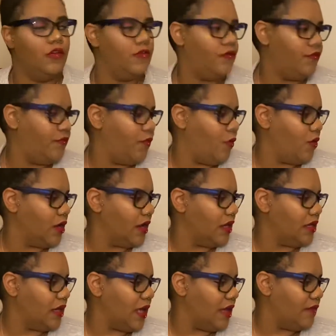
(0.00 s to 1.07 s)

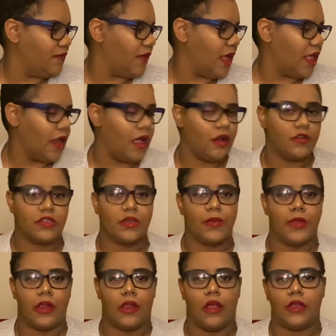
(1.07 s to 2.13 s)
$4.99, $5, something
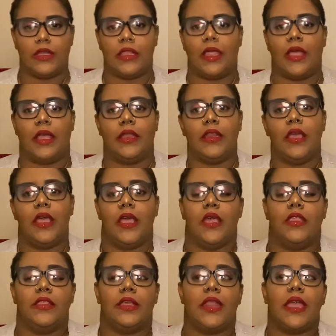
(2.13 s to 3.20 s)
along that line.
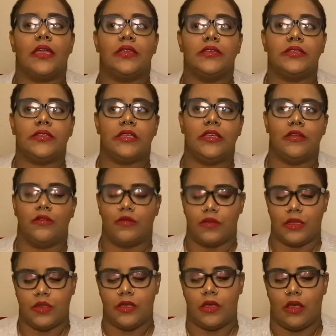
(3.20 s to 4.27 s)
Then I concealed
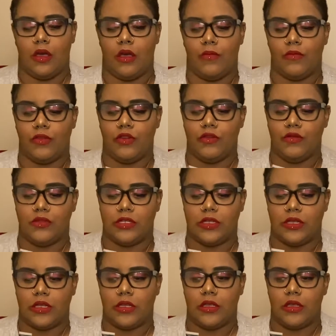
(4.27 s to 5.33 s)

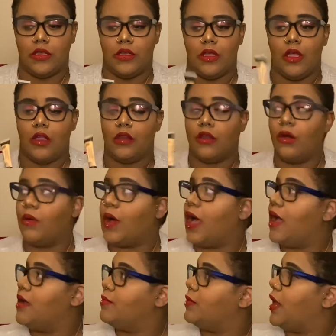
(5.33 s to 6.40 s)
using, no, I
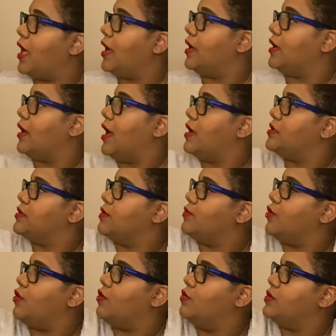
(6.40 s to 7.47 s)
am lying. I skipped a
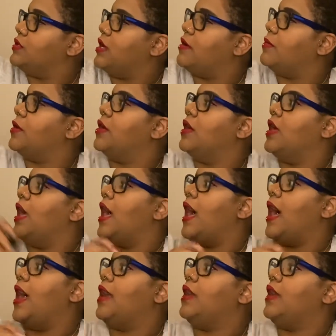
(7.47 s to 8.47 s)
whole step. I